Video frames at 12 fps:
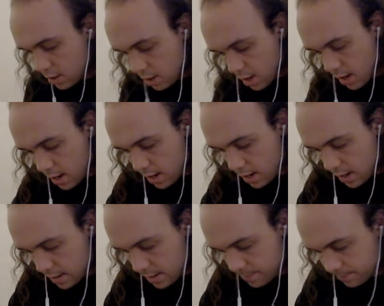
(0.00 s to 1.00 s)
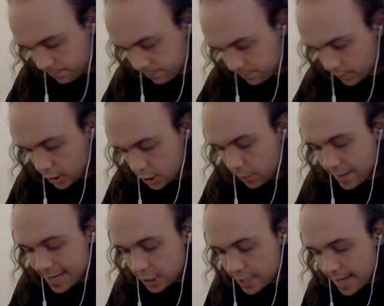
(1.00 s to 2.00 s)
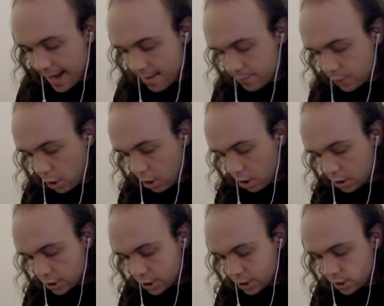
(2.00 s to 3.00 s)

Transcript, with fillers: So I actually have got,